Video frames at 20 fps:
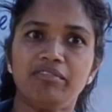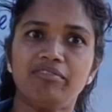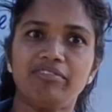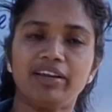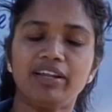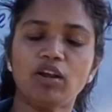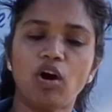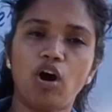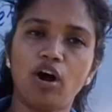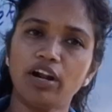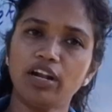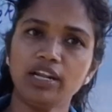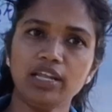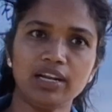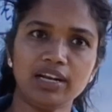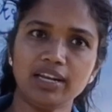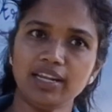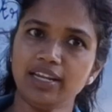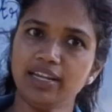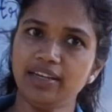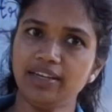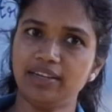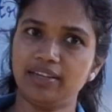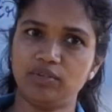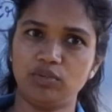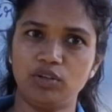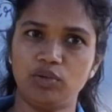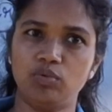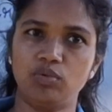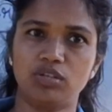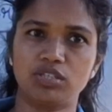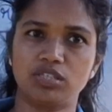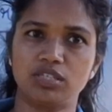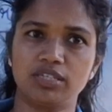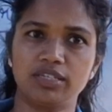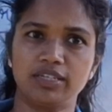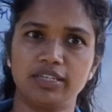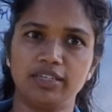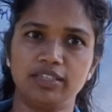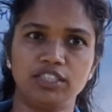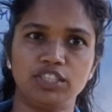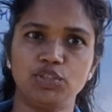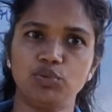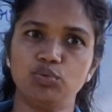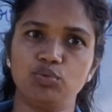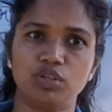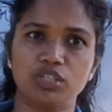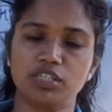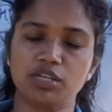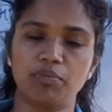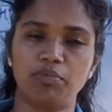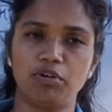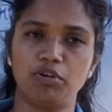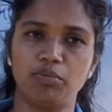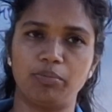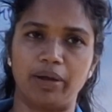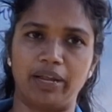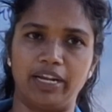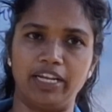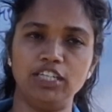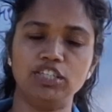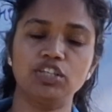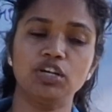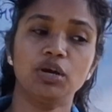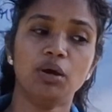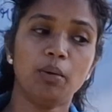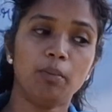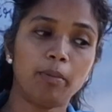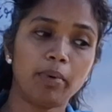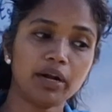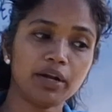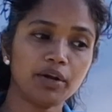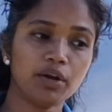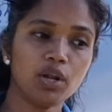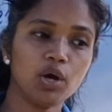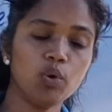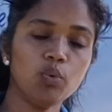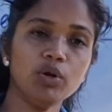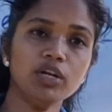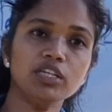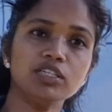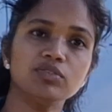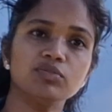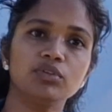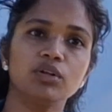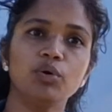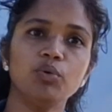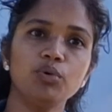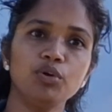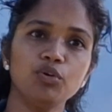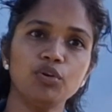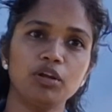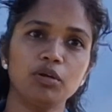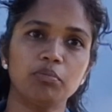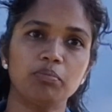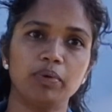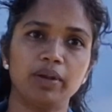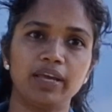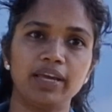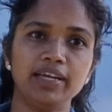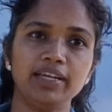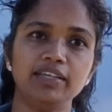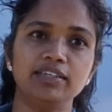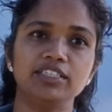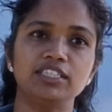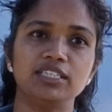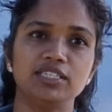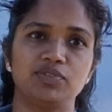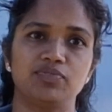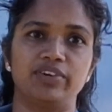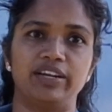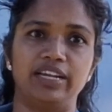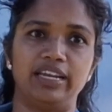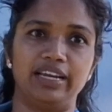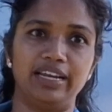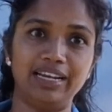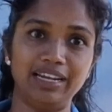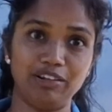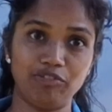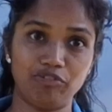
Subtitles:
Fine. Ordinarily it wasn't, she was able to manage, but now it is, now during play she is finding it